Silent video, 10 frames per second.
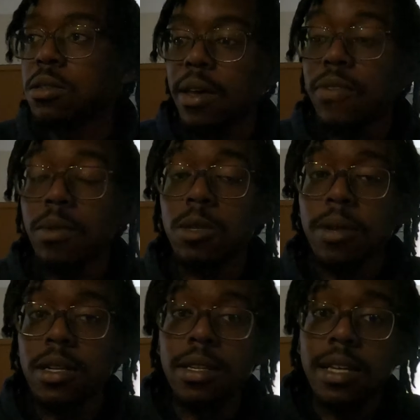if I
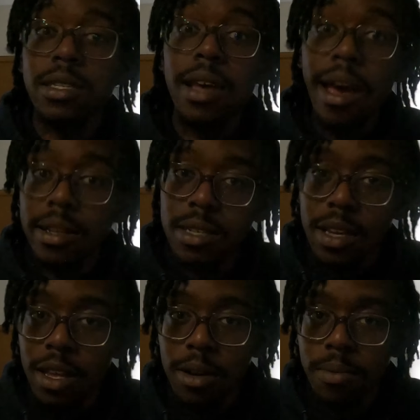respond to text as I
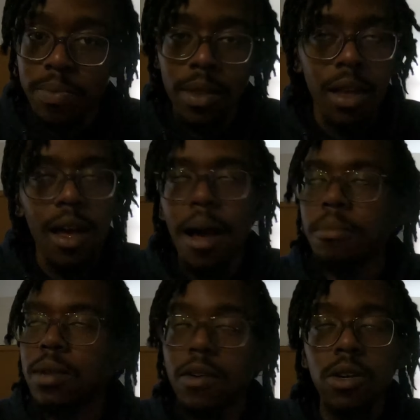get them,
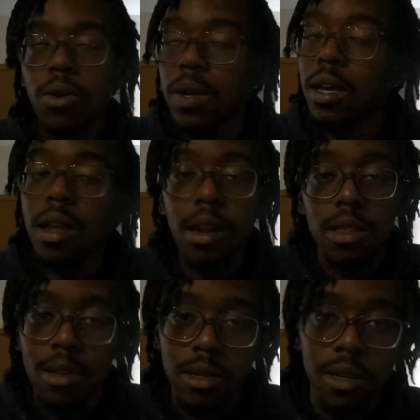I'm never gonna get
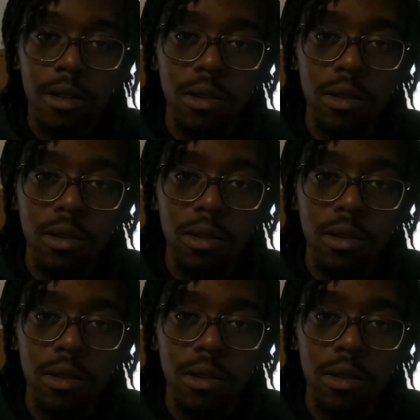anything done.